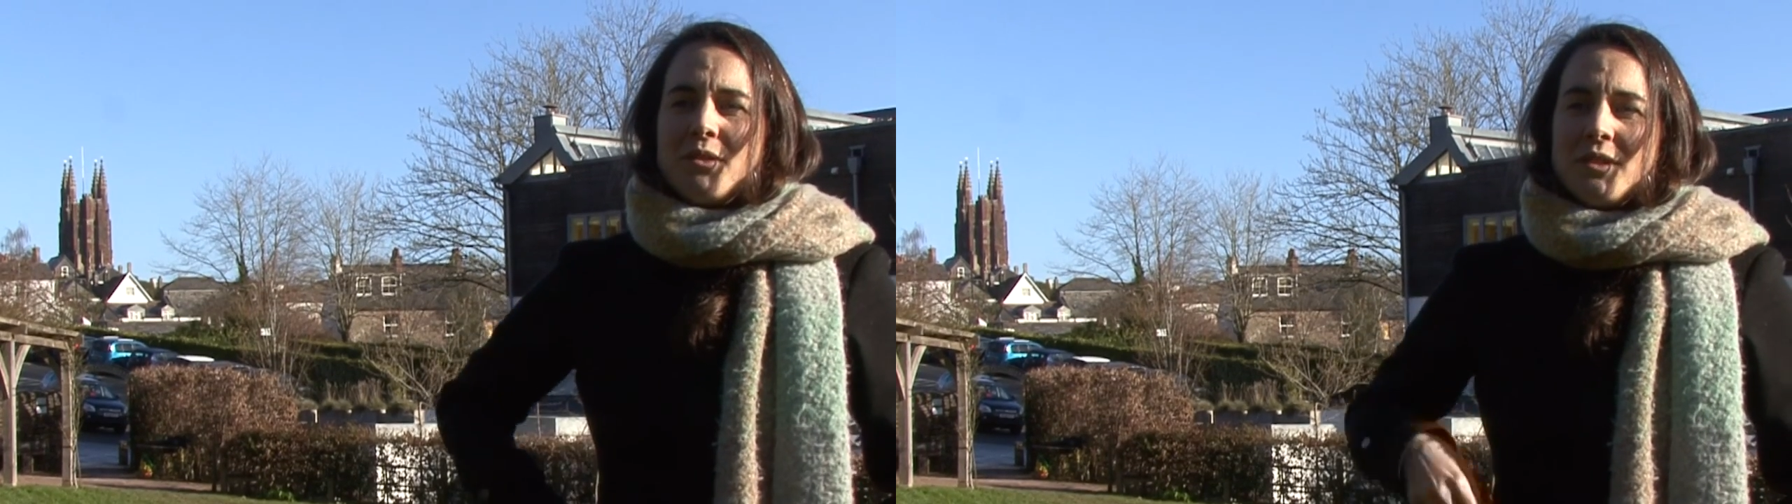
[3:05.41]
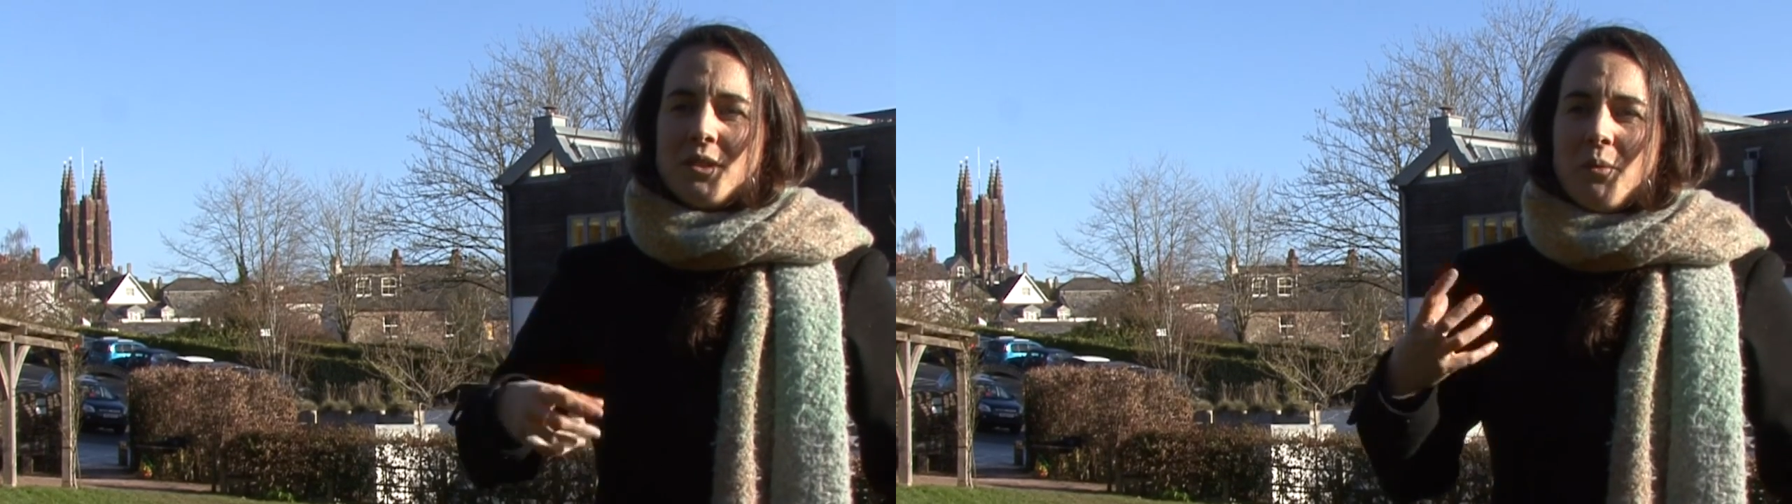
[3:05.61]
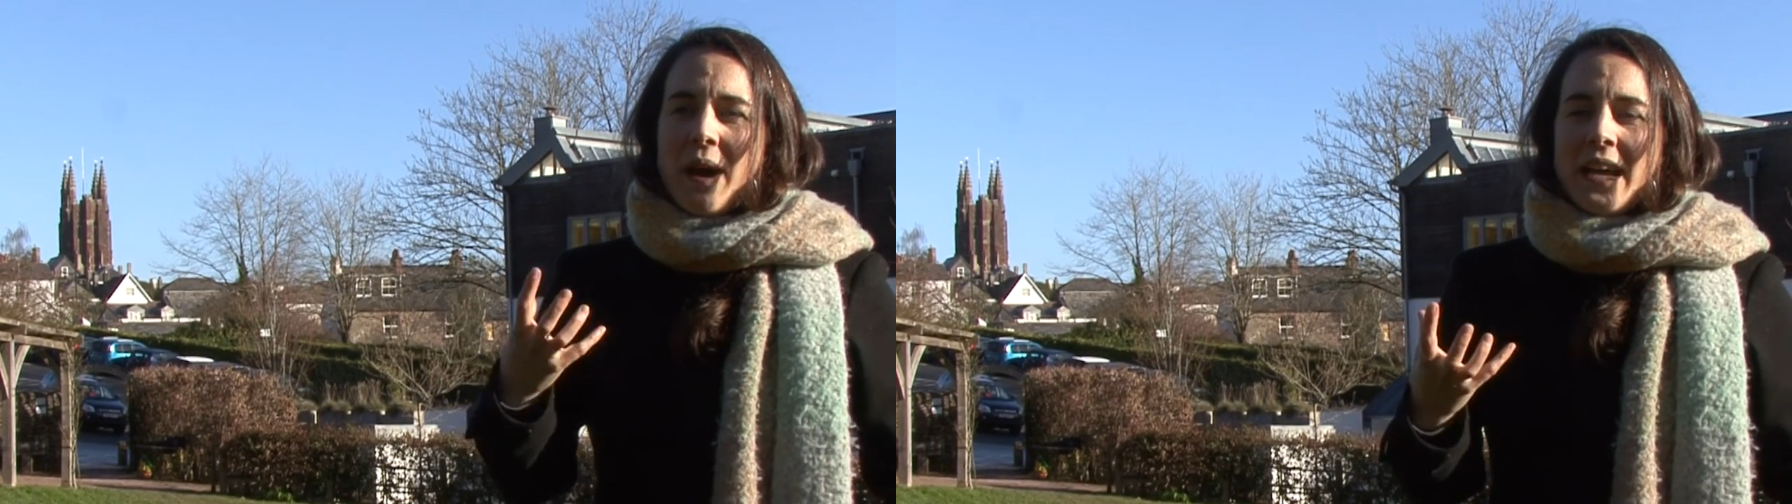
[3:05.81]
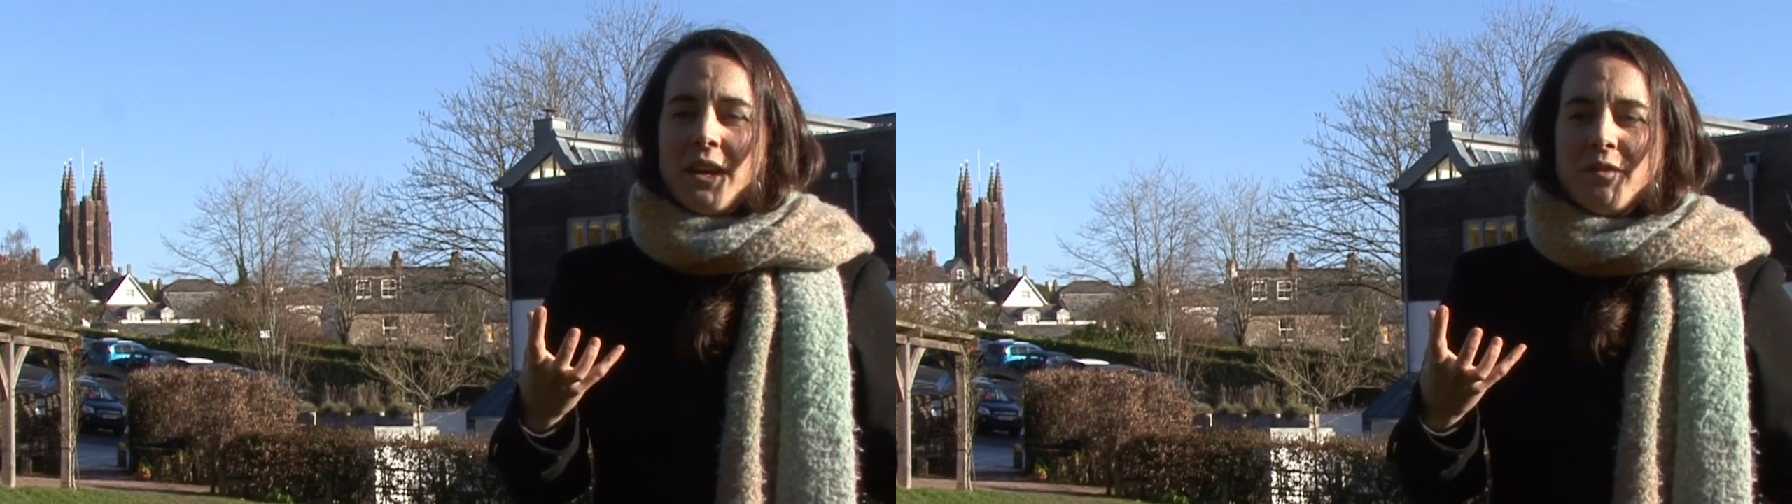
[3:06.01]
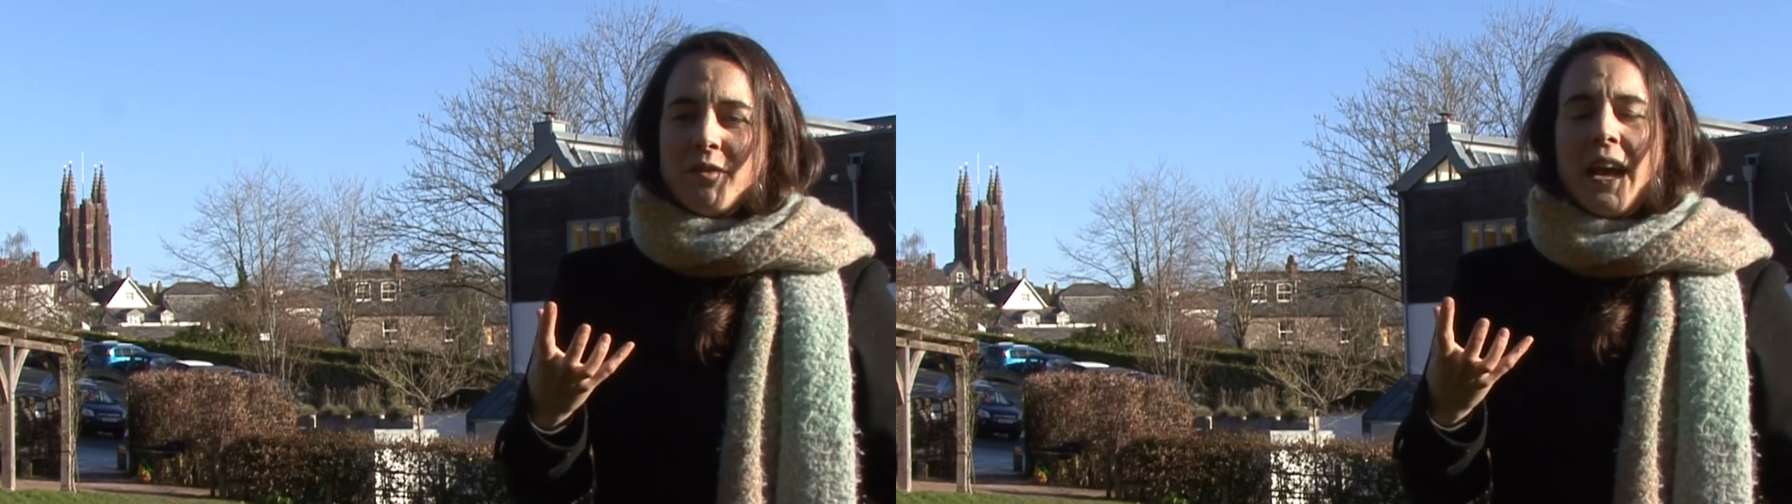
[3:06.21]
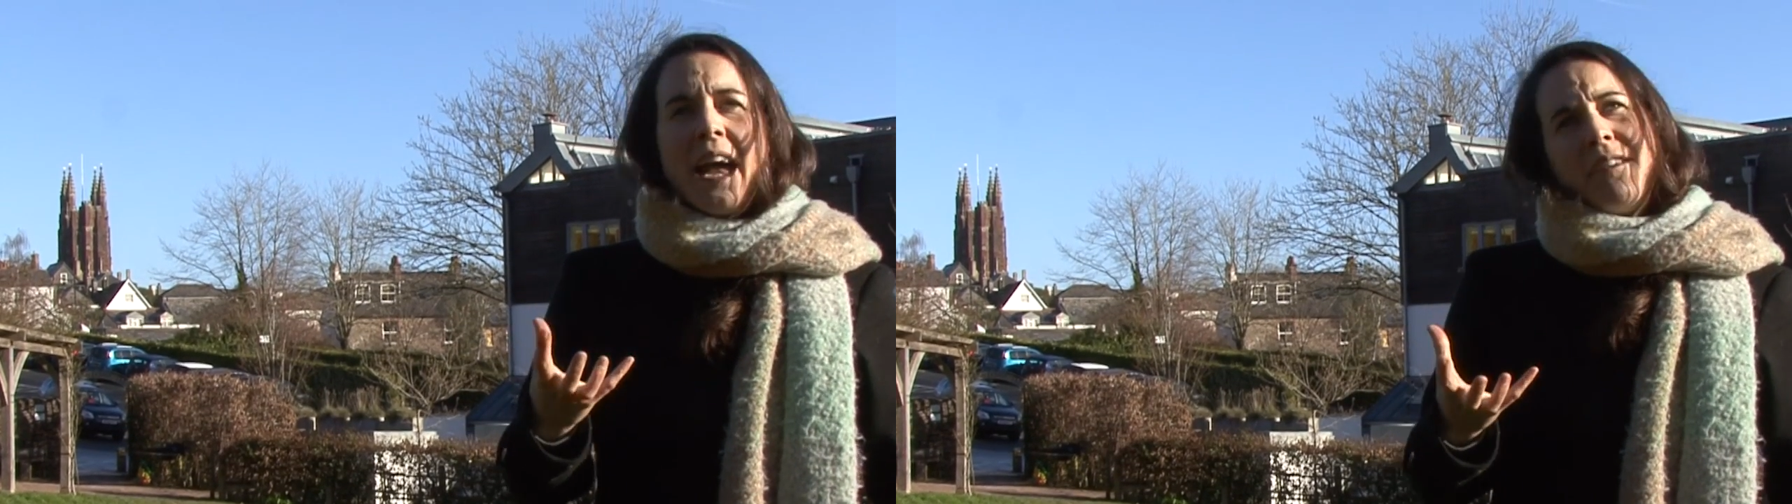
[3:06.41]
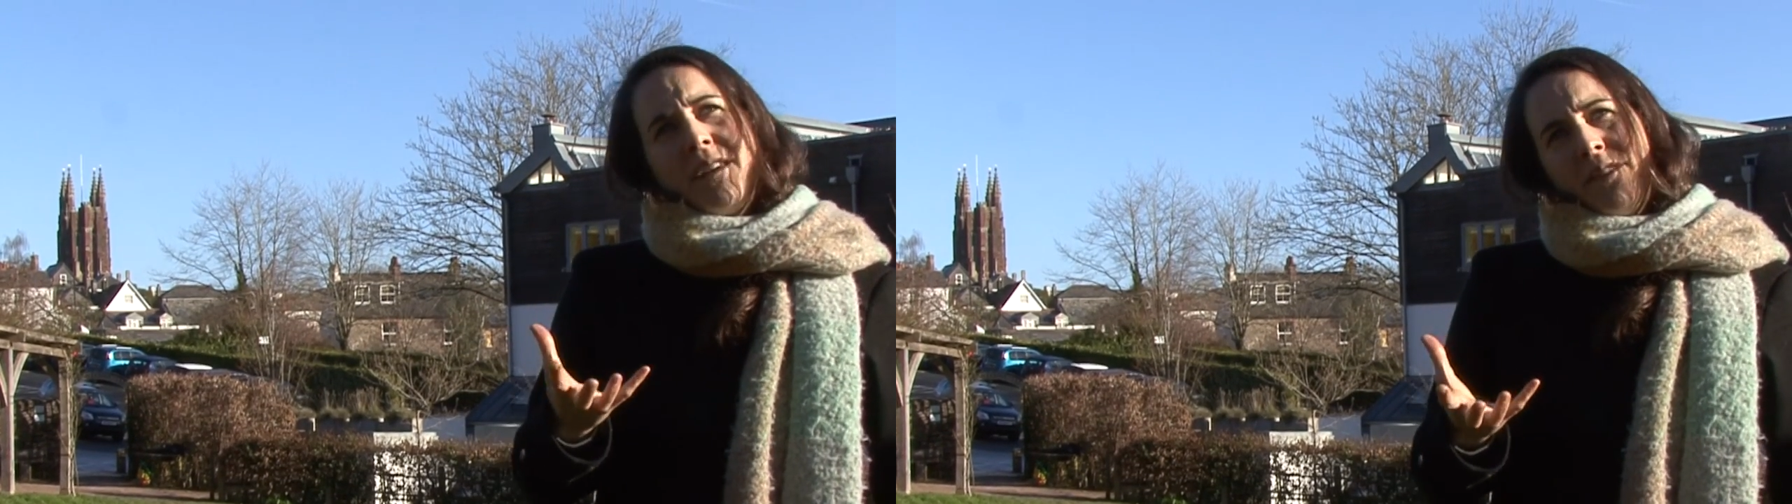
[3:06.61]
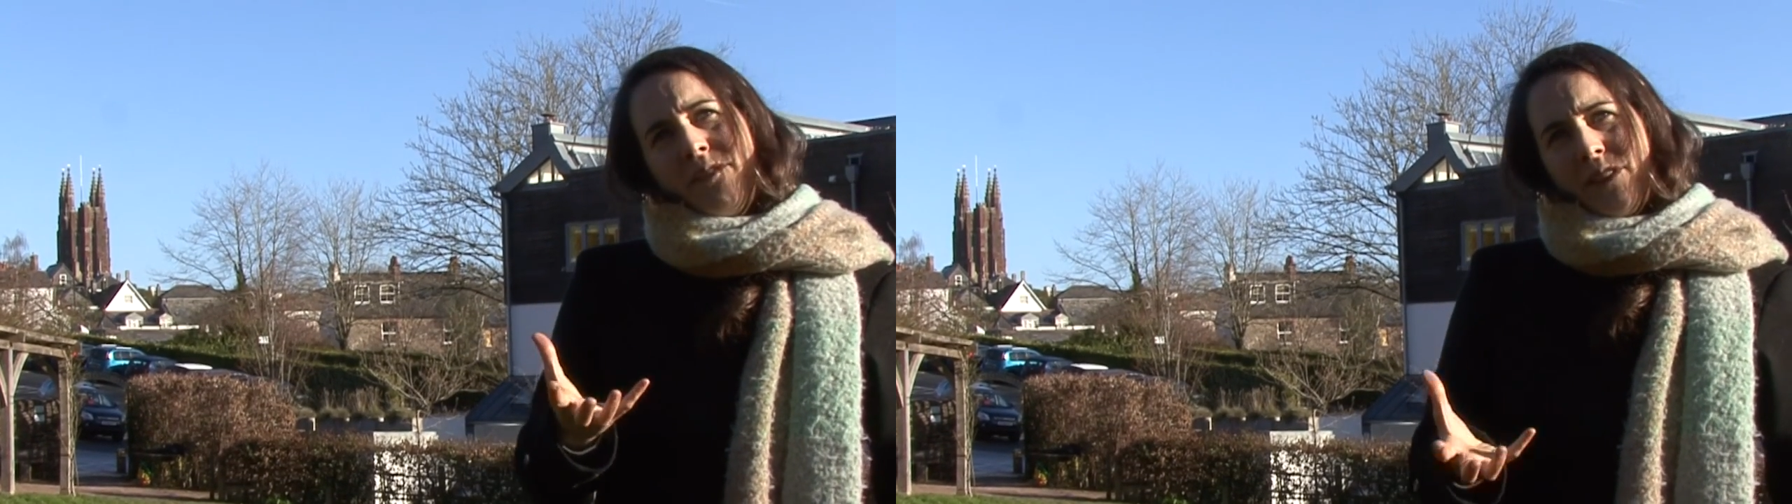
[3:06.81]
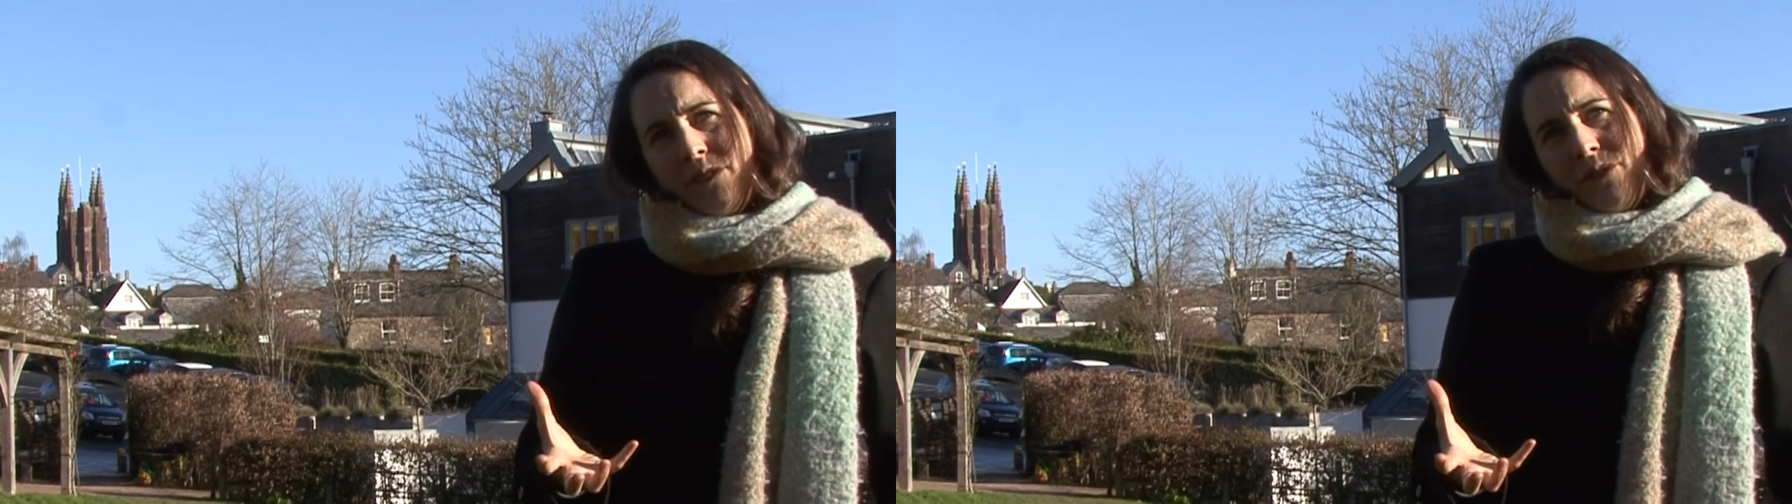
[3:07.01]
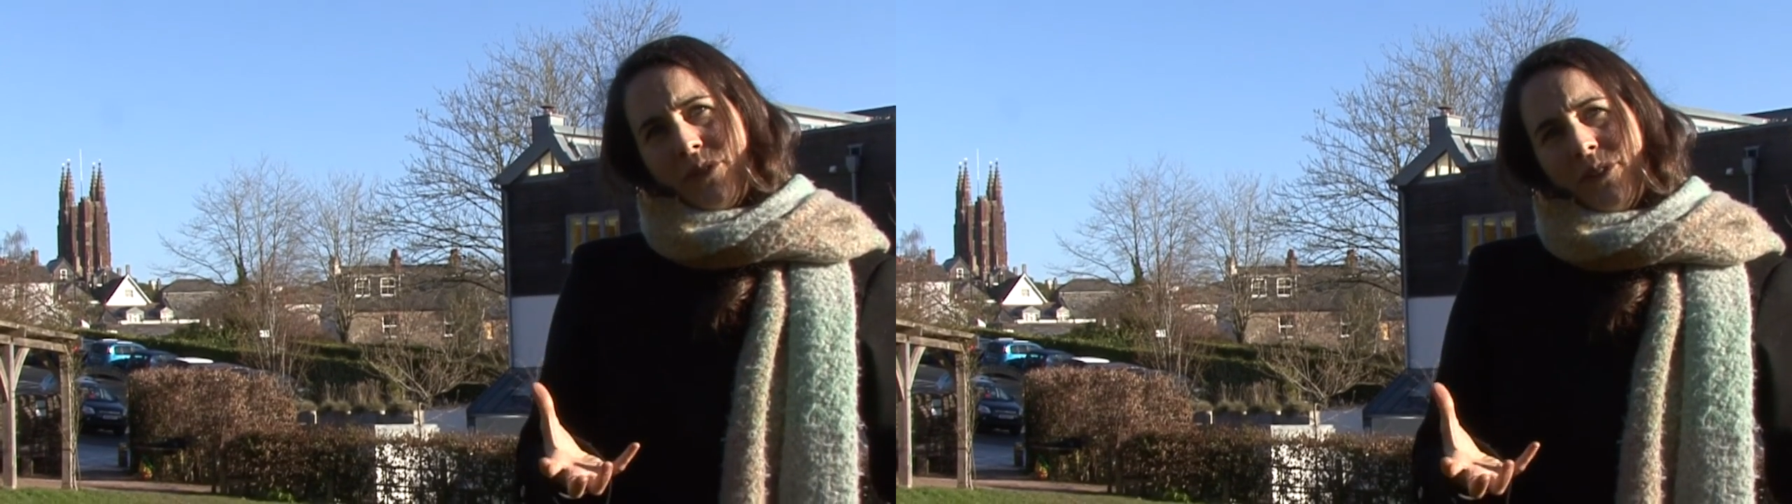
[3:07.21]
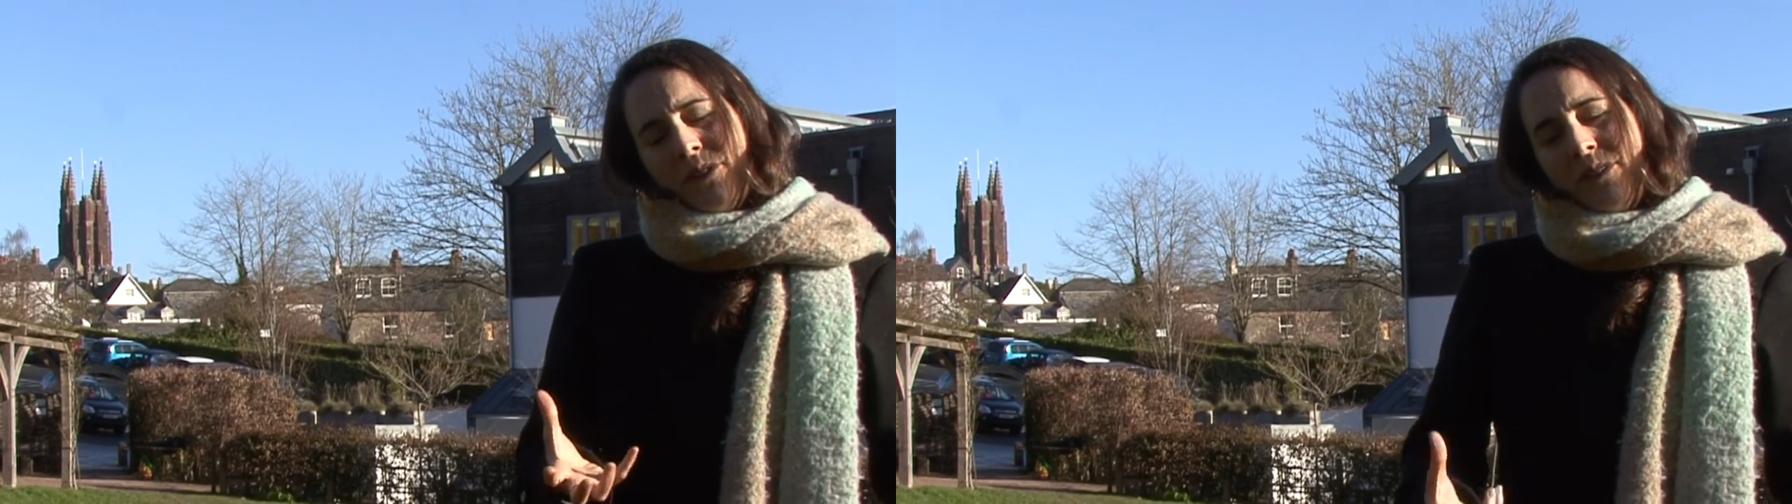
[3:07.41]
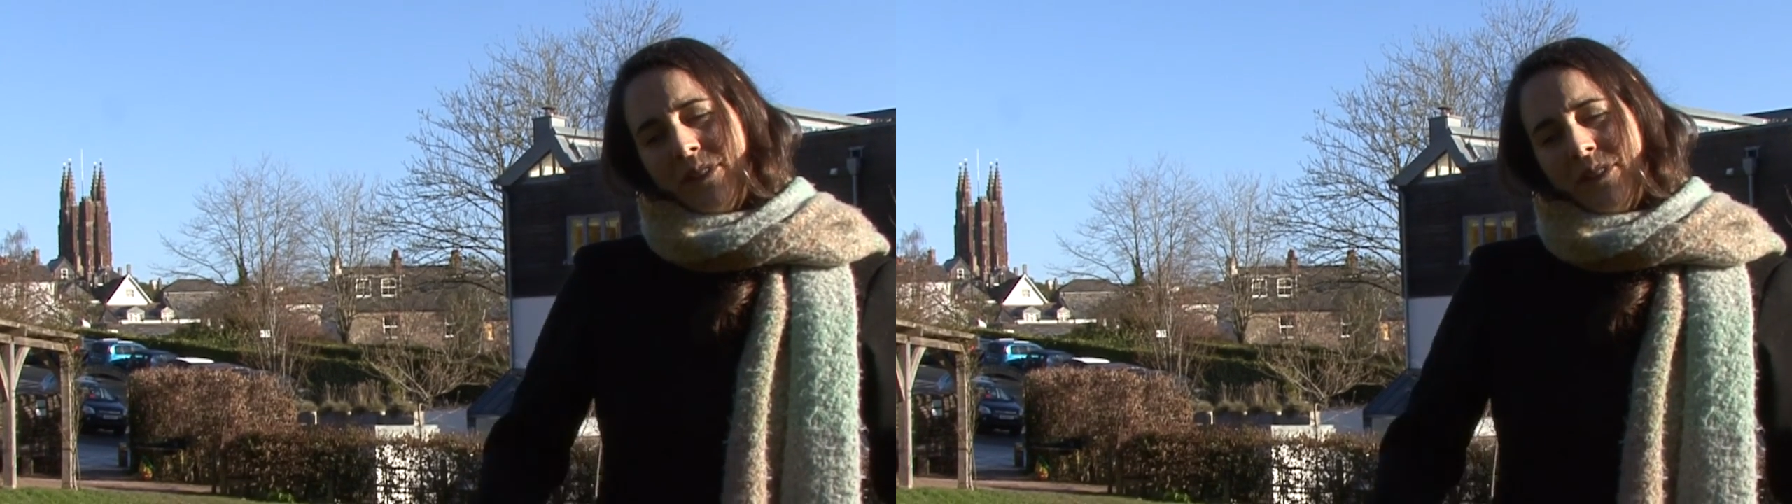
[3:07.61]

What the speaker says: So it's a way of caring for the soil.